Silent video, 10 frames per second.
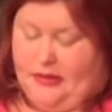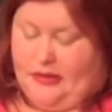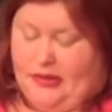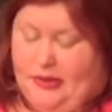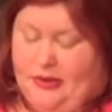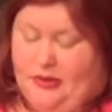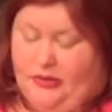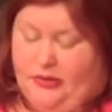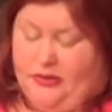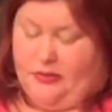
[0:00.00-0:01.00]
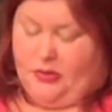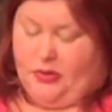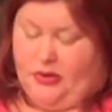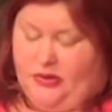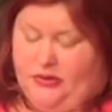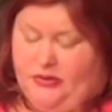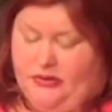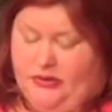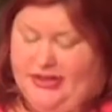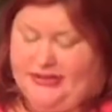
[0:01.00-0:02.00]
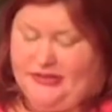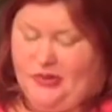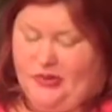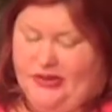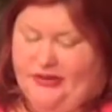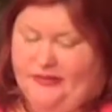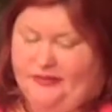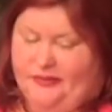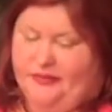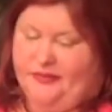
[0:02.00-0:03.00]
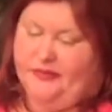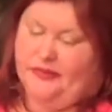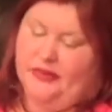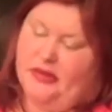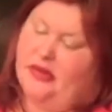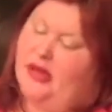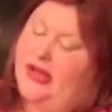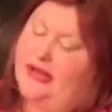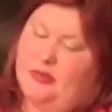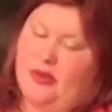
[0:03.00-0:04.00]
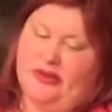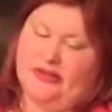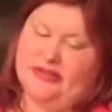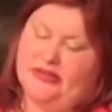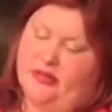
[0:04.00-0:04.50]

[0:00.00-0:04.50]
"How do I know you'll keep your word?" asked Coraline. "I swear it," said the other